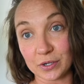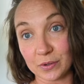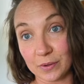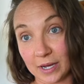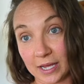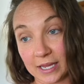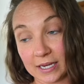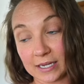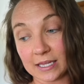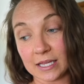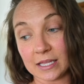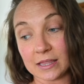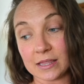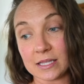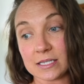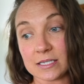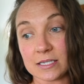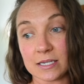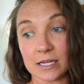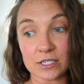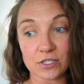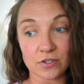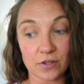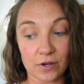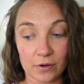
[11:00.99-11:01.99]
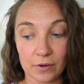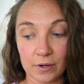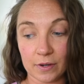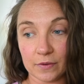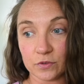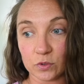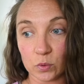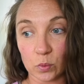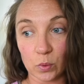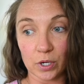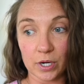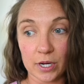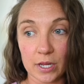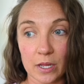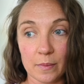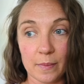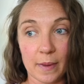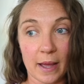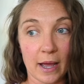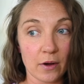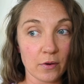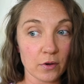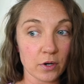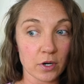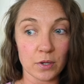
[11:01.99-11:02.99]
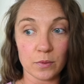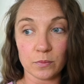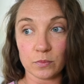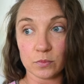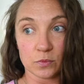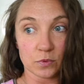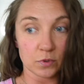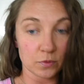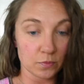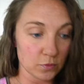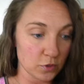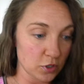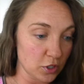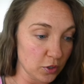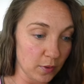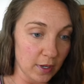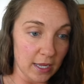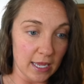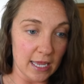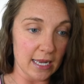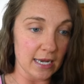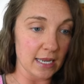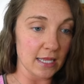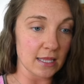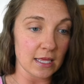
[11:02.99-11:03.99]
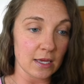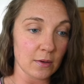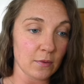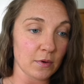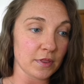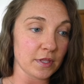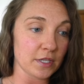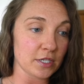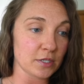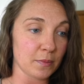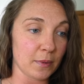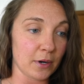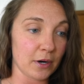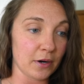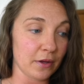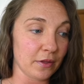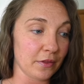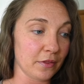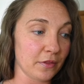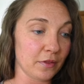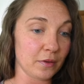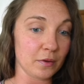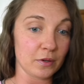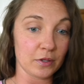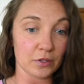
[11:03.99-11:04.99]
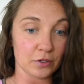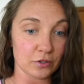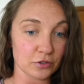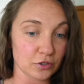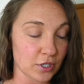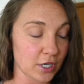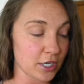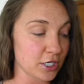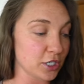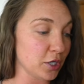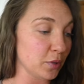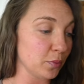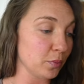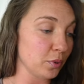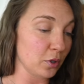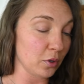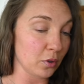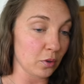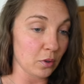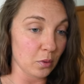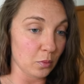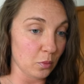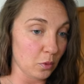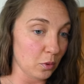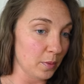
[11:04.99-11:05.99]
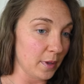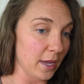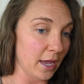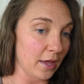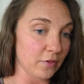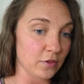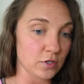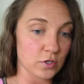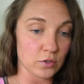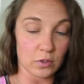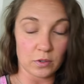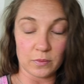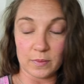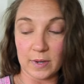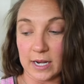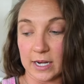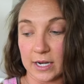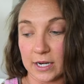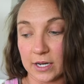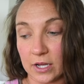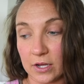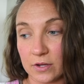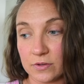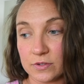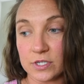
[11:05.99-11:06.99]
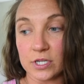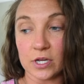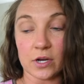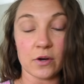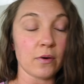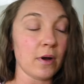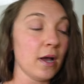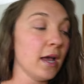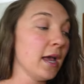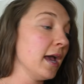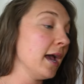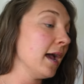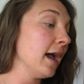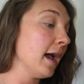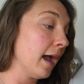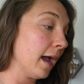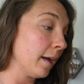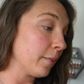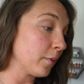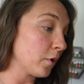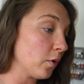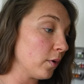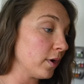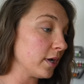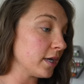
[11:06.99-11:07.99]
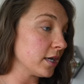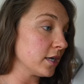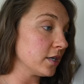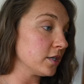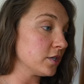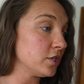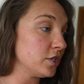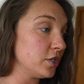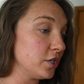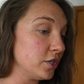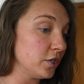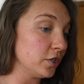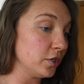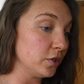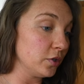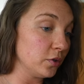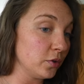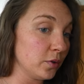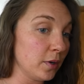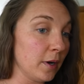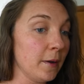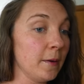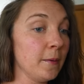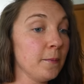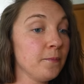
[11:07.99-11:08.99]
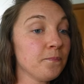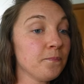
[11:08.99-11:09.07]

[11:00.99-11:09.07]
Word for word: go ahead and get this done so I don't have to worry about doing anything with it tomorrow other than a little dry shampoo and we'll be out the door ready to go. So I'm going to